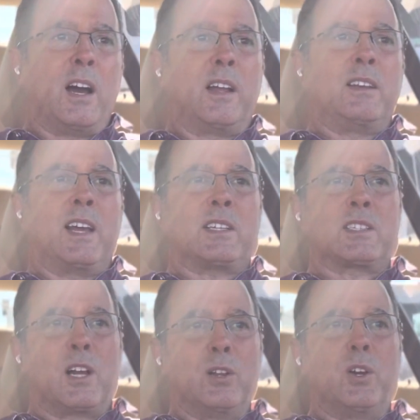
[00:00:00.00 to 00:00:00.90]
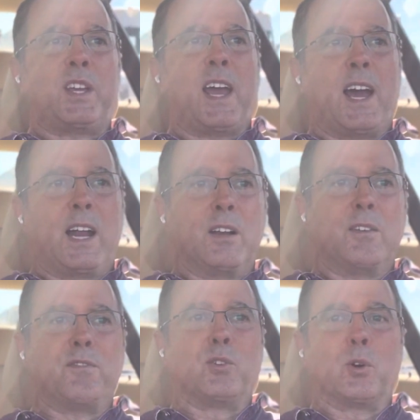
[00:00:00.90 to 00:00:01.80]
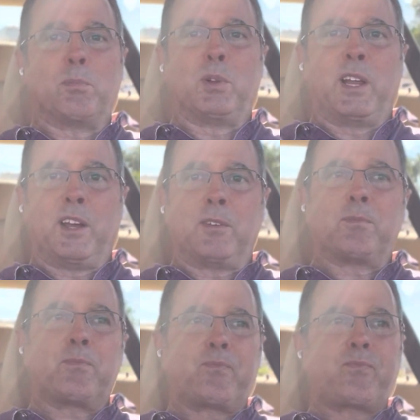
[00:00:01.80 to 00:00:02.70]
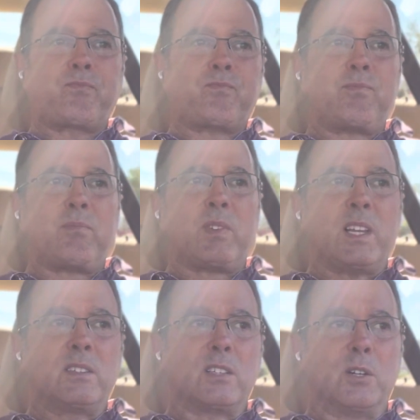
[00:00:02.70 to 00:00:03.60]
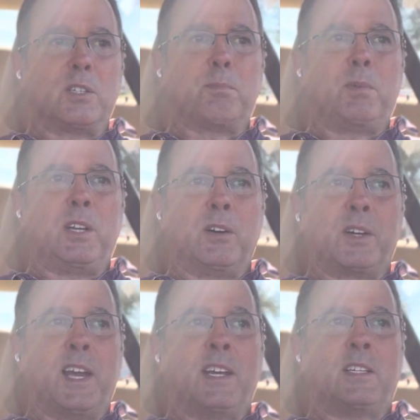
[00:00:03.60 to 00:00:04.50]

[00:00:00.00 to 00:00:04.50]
Next, I'll look at a floor plan. So, again, it